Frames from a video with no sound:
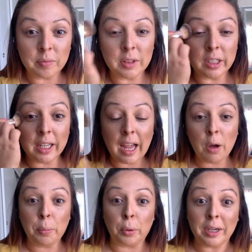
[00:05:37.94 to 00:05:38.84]
Look at how
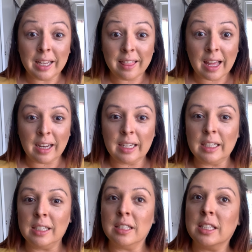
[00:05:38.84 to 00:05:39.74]
pretty that
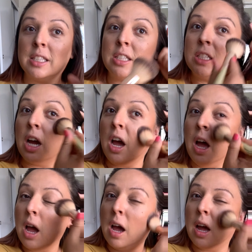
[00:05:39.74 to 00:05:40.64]
is.
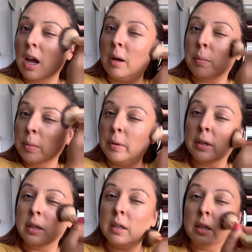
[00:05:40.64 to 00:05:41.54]
Stop.
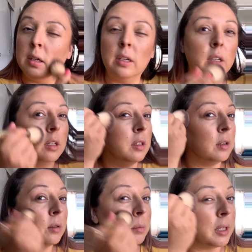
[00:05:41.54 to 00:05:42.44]

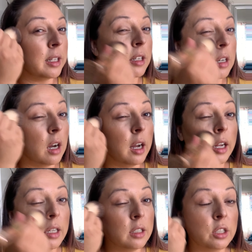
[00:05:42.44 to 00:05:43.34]
Oh my
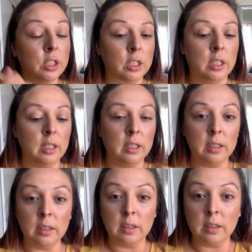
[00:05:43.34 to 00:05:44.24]
gosh.
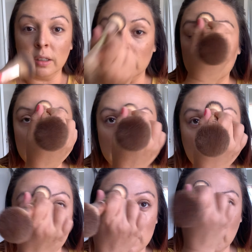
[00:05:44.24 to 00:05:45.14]

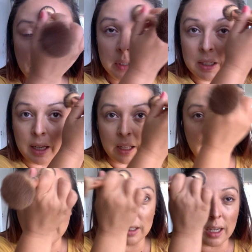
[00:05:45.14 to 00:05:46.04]
It's
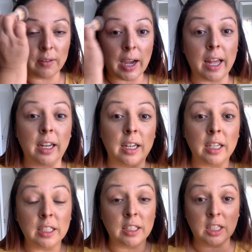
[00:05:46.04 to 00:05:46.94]
bananas. I've added
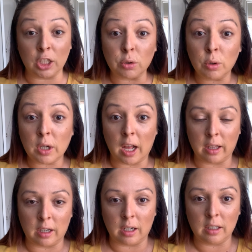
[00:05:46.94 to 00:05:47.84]
0
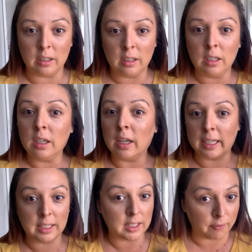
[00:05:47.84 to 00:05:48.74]
color
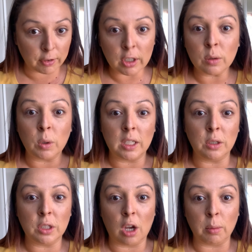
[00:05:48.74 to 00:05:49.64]
except for what you
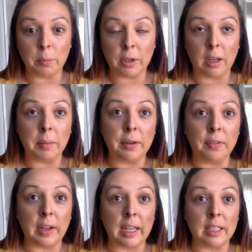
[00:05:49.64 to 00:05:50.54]
saw me put on my
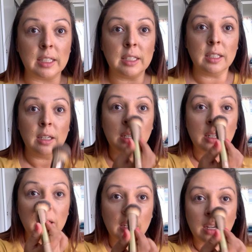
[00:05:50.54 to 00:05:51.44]
face.
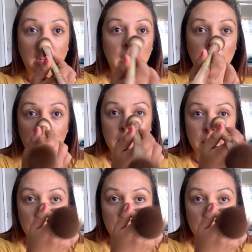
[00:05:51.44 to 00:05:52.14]
I'm